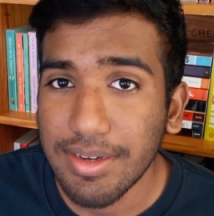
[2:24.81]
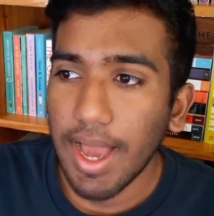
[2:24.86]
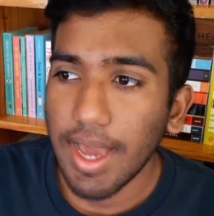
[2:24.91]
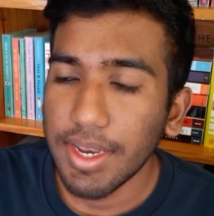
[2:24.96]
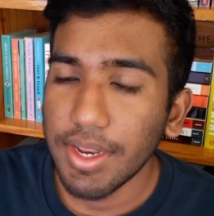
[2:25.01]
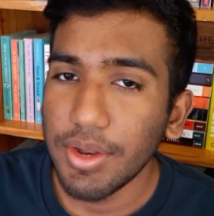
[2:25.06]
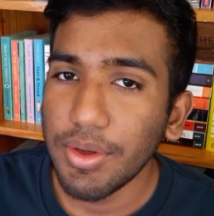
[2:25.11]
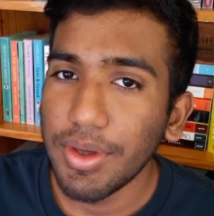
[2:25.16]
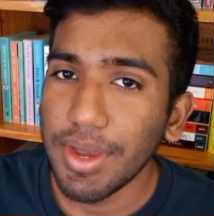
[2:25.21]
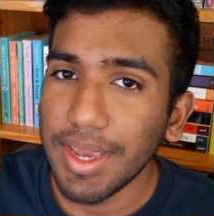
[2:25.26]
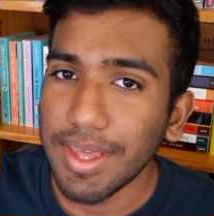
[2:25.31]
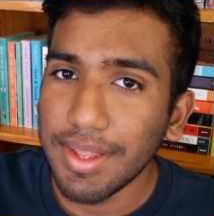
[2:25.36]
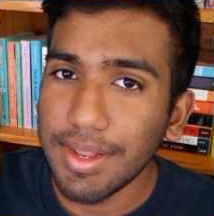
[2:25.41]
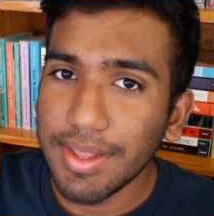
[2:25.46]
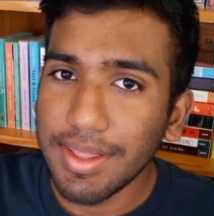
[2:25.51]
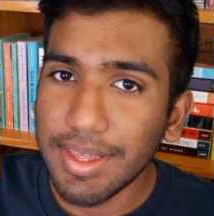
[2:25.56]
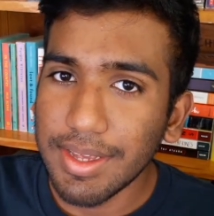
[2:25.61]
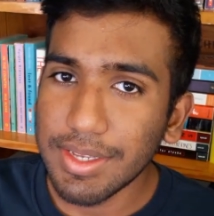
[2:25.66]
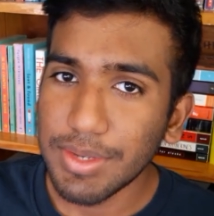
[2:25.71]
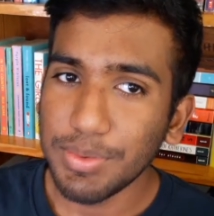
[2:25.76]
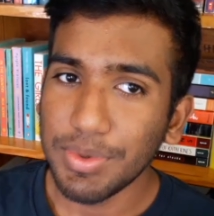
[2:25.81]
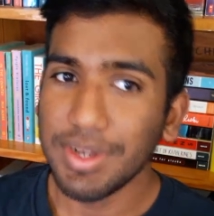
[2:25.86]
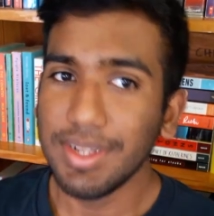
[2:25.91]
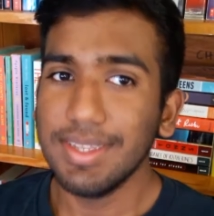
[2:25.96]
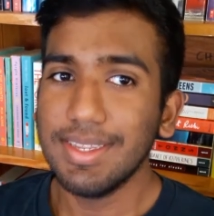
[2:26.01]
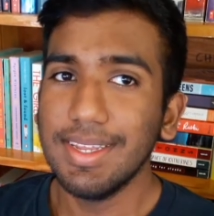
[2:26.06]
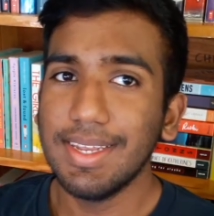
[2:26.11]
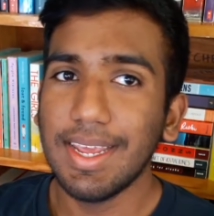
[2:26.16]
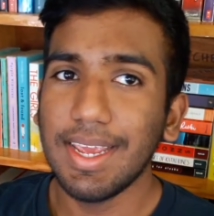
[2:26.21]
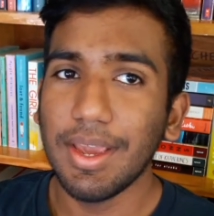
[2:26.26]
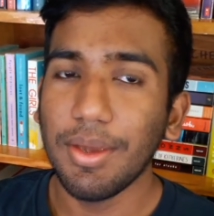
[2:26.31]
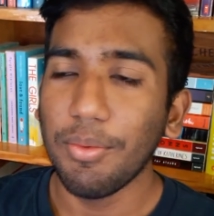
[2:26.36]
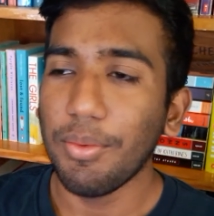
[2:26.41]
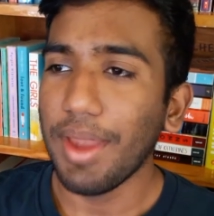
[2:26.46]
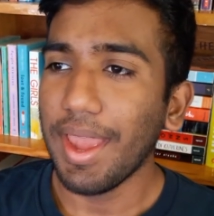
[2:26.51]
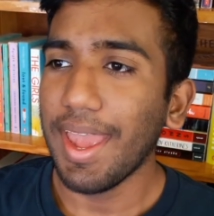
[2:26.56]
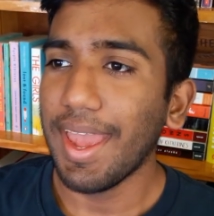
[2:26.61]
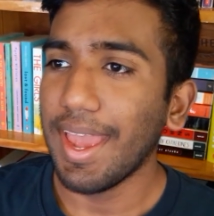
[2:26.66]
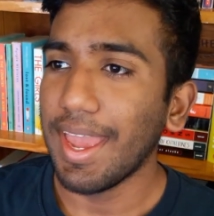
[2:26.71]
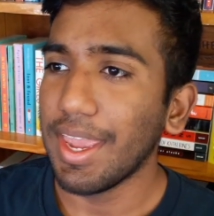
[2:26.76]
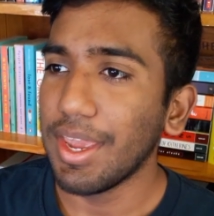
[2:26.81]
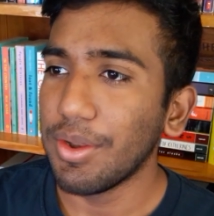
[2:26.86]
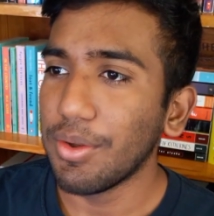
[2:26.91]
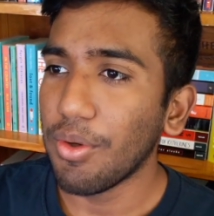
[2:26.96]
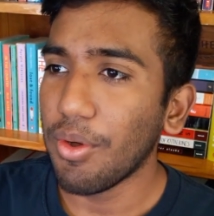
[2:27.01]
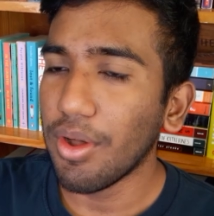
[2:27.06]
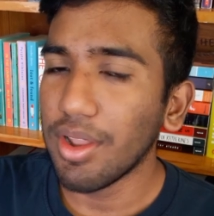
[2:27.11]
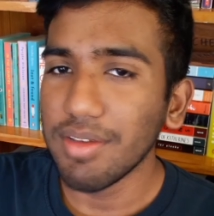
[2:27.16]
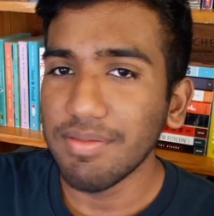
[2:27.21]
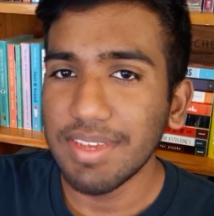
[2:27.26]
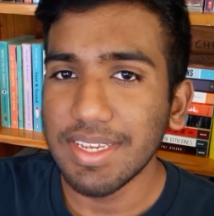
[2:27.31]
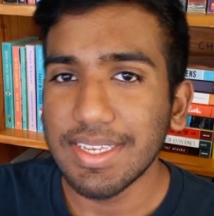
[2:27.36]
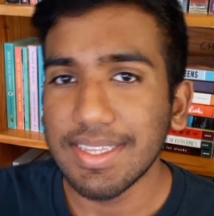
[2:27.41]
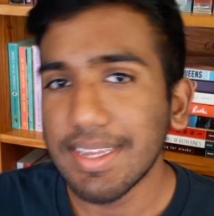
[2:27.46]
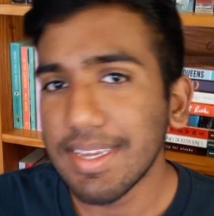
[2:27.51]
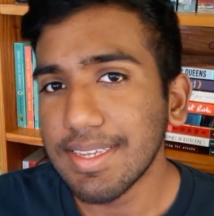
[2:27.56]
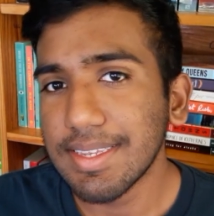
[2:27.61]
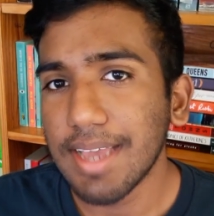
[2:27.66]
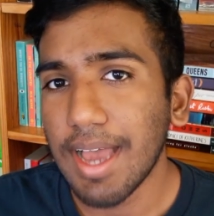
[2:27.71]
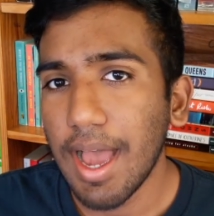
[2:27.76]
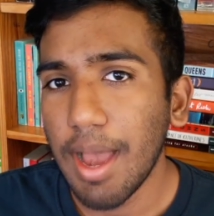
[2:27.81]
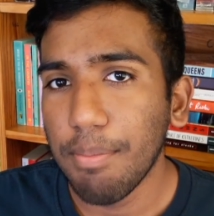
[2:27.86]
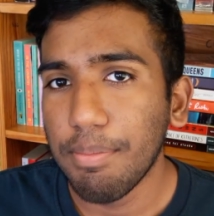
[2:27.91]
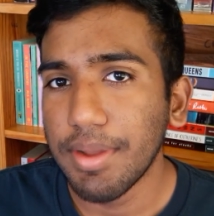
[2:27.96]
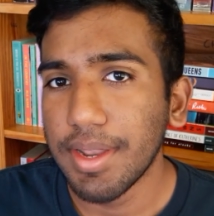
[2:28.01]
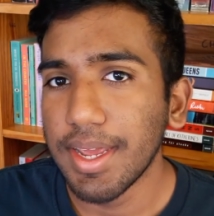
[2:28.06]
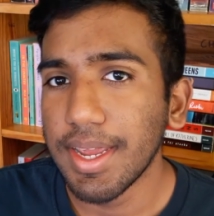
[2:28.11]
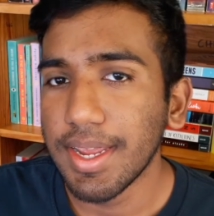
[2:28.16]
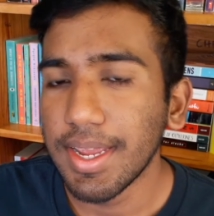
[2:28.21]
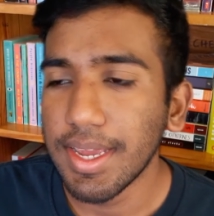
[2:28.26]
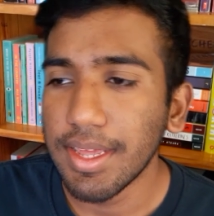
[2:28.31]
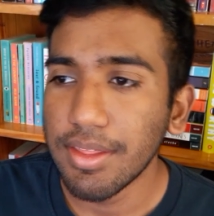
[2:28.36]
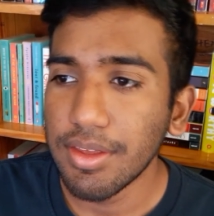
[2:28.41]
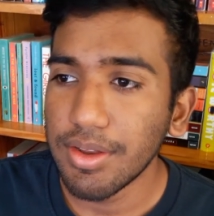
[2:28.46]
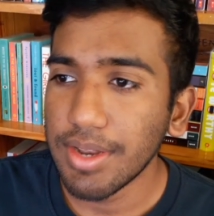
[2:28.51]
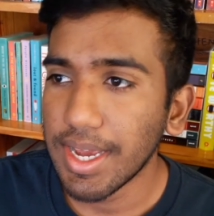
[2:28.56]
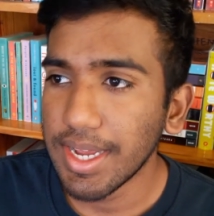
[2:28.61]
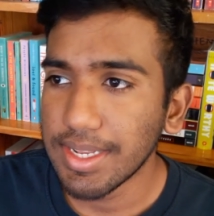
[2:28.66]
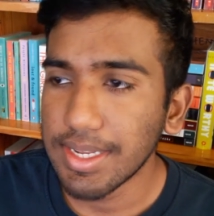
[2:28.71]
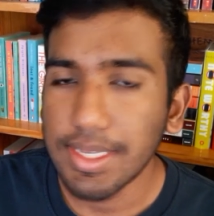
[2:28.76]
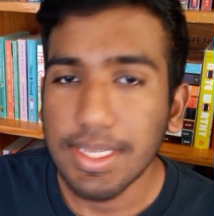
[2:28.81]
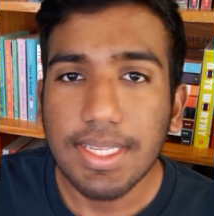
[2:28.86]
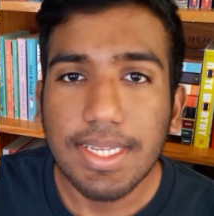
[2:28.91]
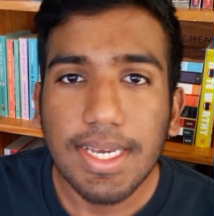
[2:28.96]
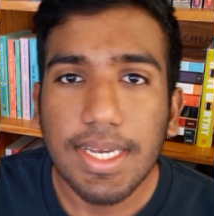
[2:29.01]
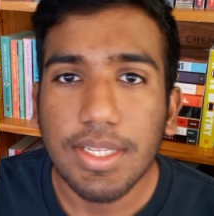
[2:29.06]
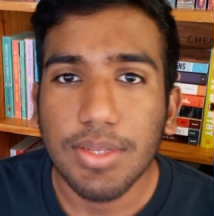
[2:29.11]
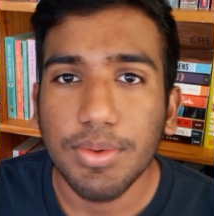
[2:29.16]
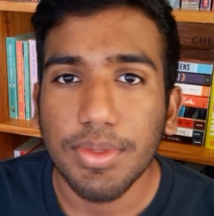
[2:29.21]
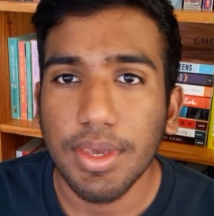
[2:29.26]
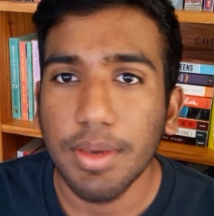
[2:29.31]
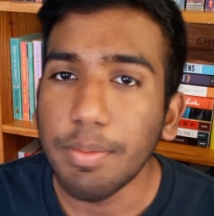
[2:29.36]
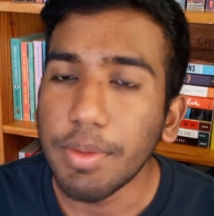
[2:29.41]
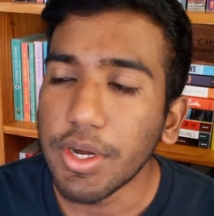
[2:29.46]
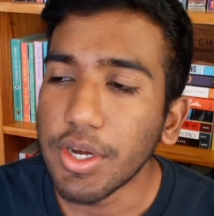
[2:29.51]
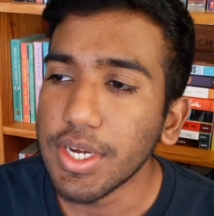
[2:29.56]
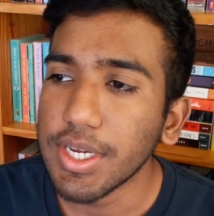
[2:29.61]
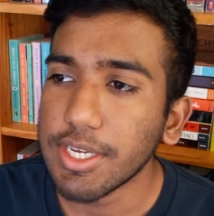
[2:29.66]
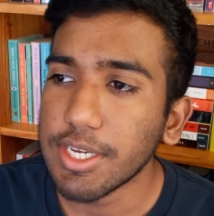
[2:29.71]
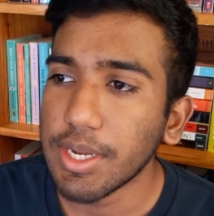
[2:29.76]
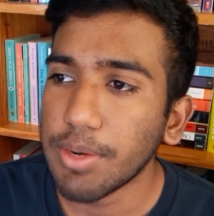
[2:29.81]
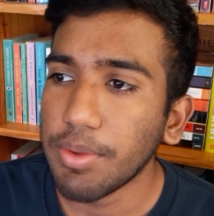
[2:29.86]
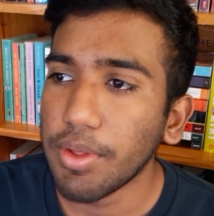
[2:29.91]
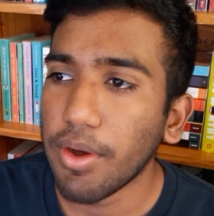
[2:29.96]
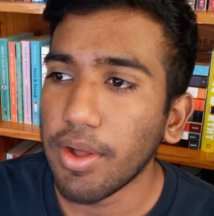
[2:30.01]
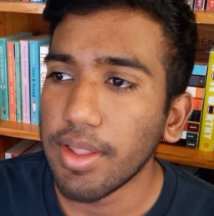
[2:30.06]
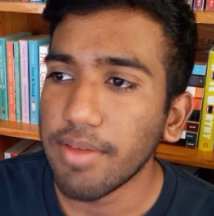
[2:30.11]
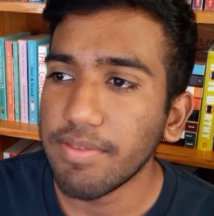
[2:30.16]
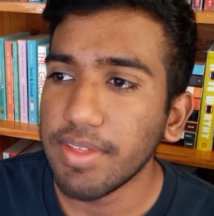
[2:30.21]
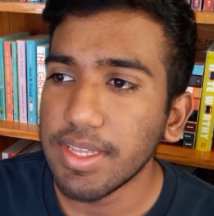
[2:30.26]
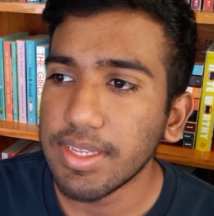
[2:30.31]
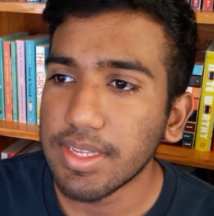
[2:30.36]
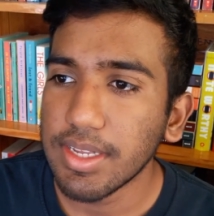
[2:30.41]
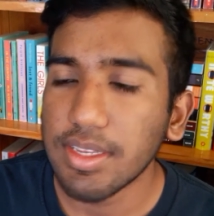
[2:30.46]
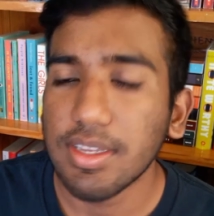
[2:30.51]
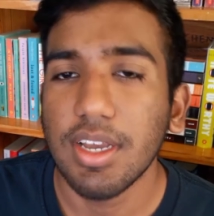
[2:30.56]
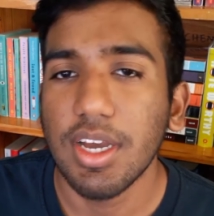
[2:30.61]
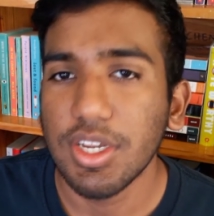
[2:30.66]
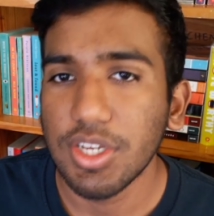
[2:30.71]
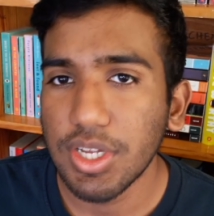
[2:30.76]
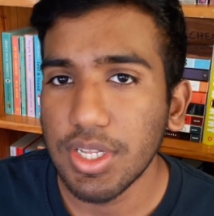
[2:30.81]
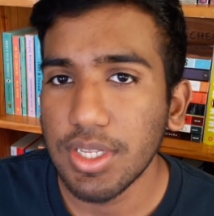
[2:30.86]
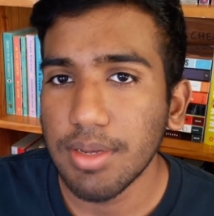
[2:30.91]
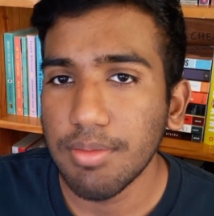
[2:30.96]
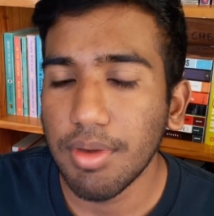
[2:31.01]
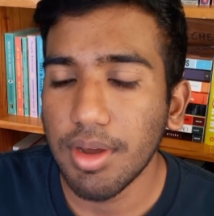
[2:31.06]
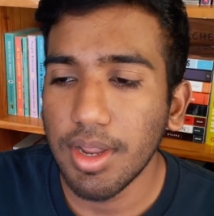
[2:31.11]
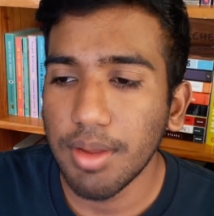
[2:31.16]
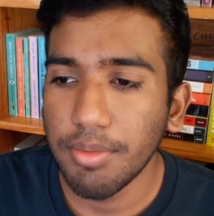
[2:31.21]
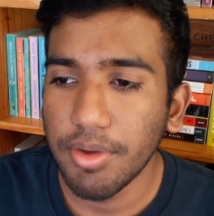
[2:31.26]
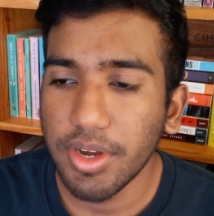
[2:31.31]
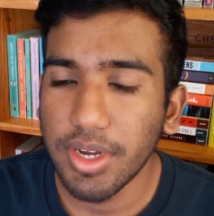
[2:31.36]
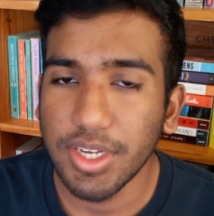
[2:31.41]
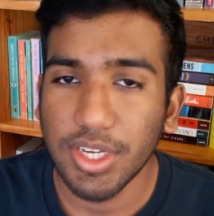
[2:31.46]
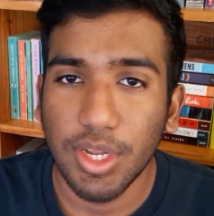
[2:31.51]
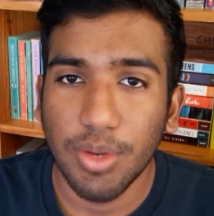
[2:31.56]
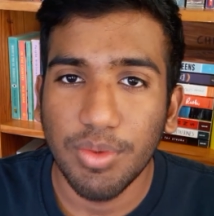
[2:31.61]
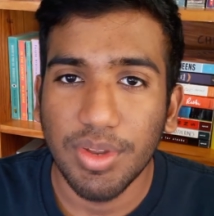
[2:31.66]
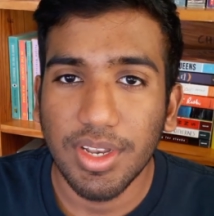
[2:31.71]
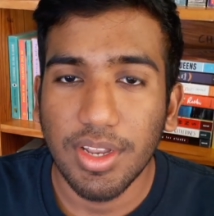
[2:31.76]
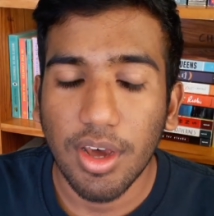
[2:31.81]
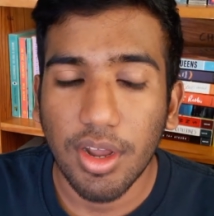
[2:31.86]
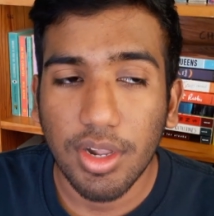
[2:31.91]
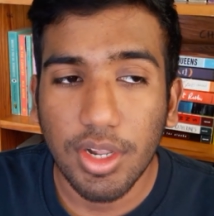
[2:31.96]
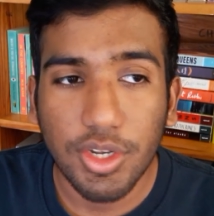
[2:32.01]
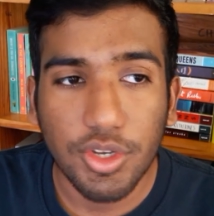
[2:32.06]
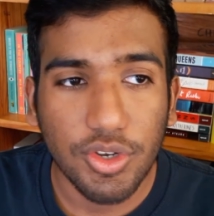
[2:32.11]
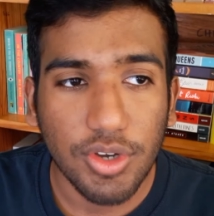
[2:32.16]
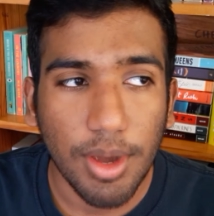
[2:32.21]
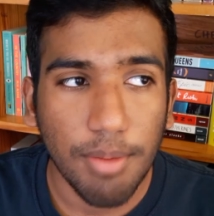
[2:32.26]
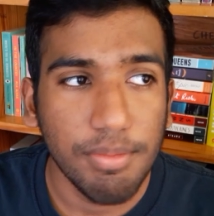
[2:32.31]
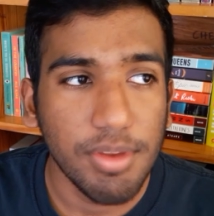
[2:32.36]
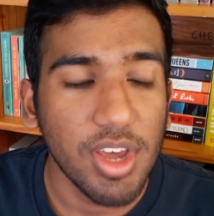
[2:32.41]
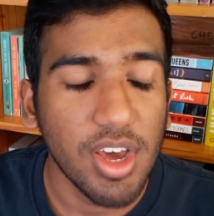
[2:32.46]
And, you know, in this world today where, you know, all of these things are happening in the United States with immigration, with all of these discussions about immigration with Donald Trump.